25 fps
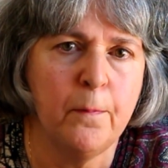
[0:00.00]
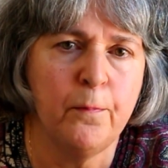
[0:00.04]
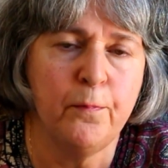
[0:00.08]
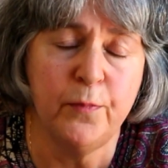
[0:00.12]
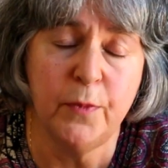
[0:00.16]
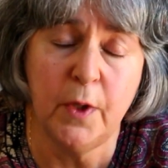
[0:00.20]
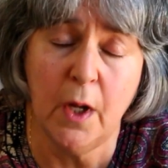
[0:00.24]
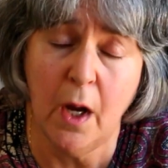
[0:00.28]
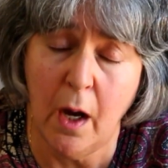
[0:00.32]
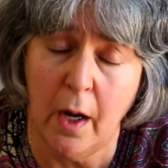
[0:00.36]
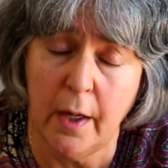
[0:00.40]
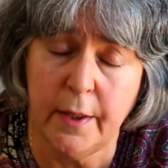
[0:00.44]

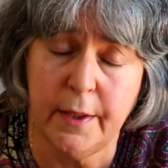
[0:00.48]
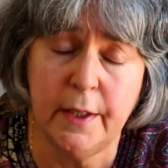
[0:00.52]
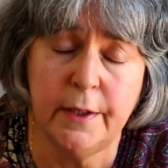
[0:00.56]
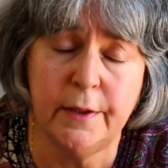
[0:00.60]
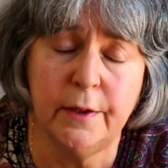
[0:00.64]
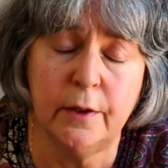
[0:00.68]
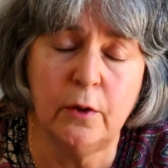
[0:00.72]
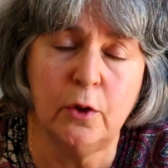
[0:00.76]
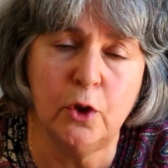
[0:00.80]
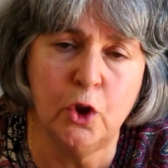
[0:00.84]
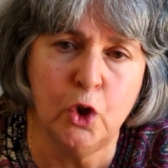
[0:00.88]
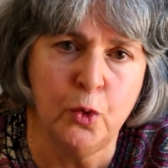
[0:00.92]
not an
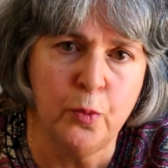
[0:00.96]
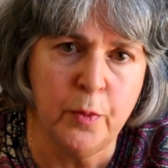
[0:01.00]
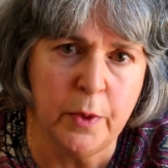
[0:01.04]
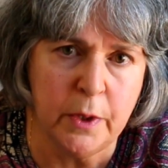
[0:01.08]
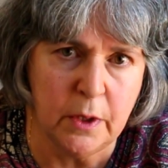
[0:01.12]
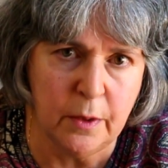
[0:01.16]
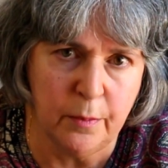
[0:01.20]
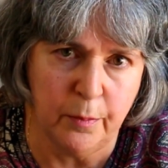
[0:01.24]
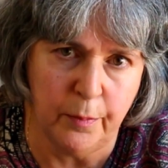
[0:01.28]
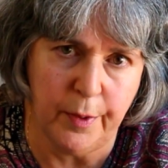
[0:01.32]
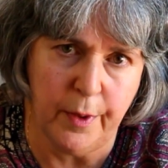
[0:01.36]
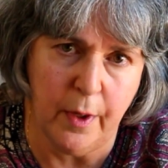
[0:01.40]

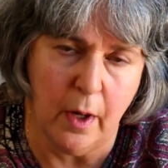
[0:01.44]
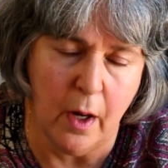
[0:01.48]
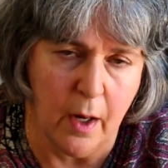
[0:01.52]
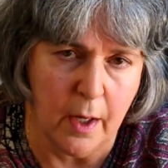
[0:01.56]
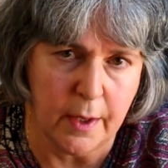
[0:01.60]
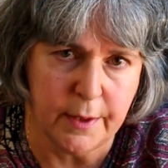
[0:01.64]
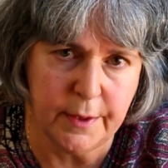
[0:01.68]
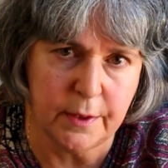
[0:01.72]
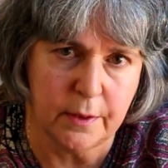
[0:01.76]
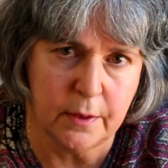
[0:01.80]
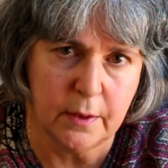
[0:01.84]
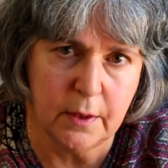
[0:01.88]
aluminum
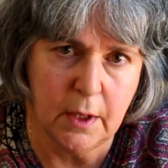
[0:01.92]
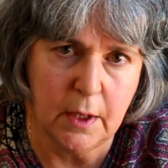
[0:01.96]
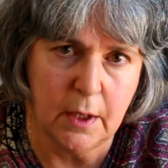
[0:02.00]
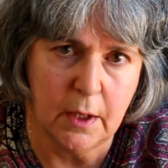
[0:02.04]
pot.